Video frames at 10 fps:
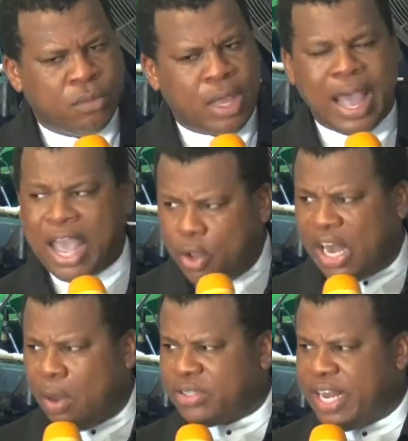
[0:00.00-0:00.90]
Are you getting what
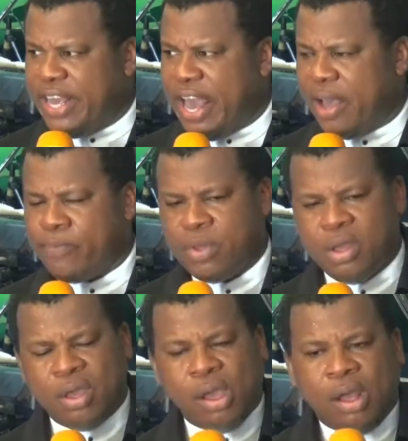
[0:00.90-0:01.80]
I'm saying here?
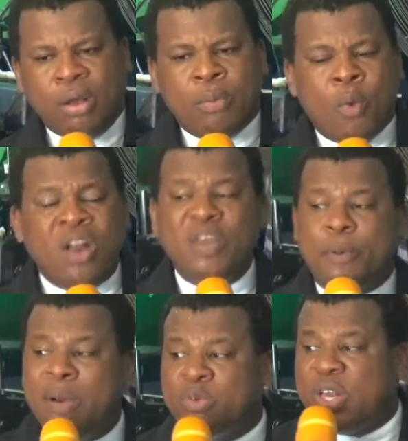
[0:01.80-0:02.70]
One of the
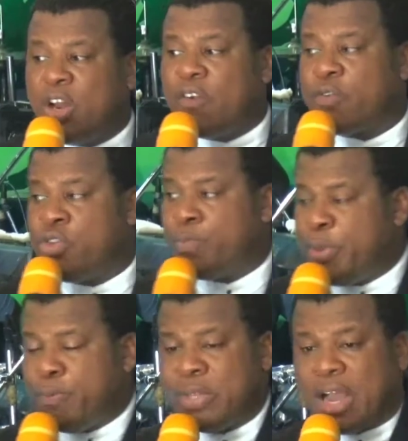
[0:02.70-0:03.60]
problems with a lot of
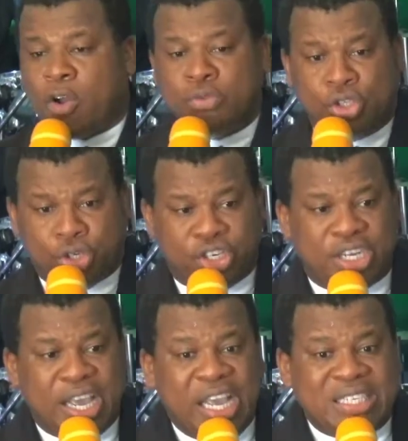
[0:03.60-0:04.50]
people that come to church
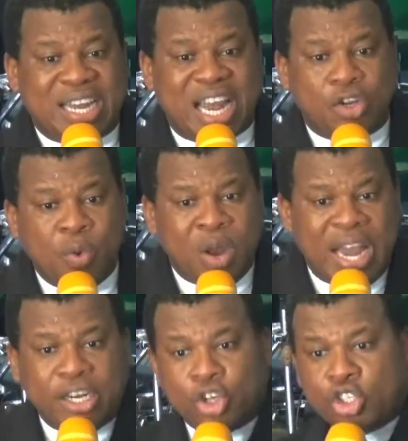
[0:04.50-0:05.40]
is that they are doing one leg
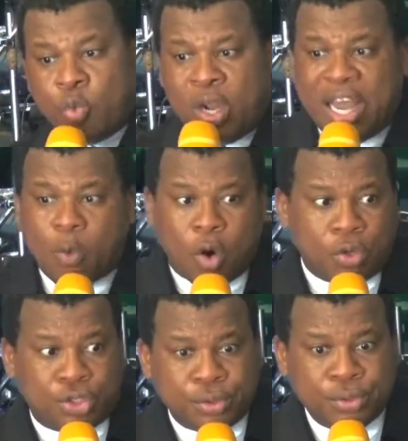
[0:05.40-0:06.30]
church, one leg world.
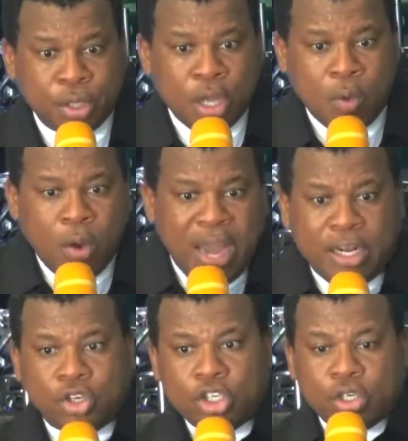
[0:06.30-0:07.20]
One leg
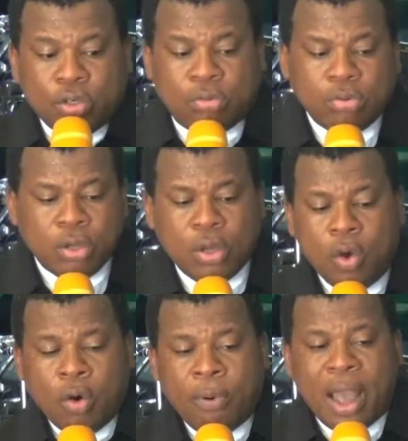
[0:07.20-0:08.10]
church.
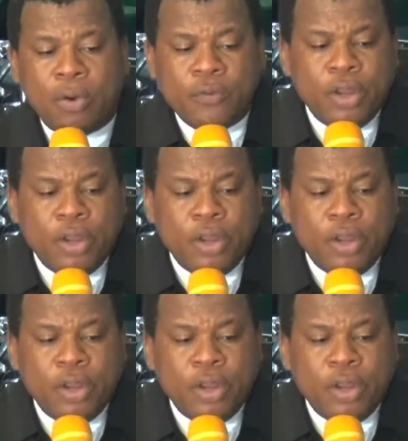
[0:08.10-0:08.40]
Oh boy, I don't feel